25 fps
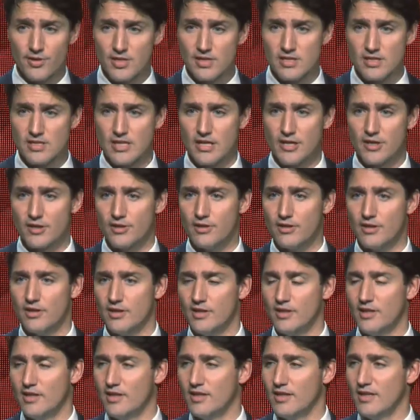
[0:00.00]
this year,
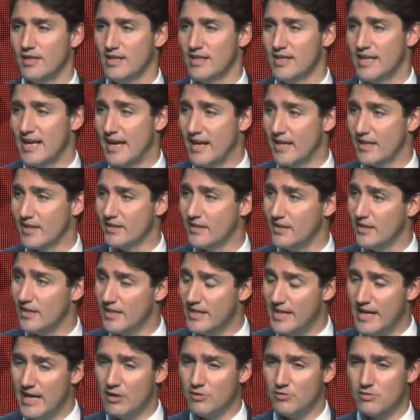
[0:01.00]
Canada
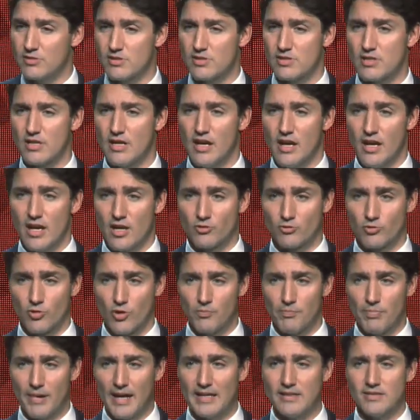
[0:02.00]
announced a
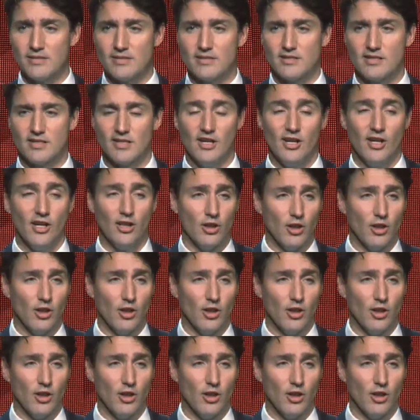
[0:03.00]
robust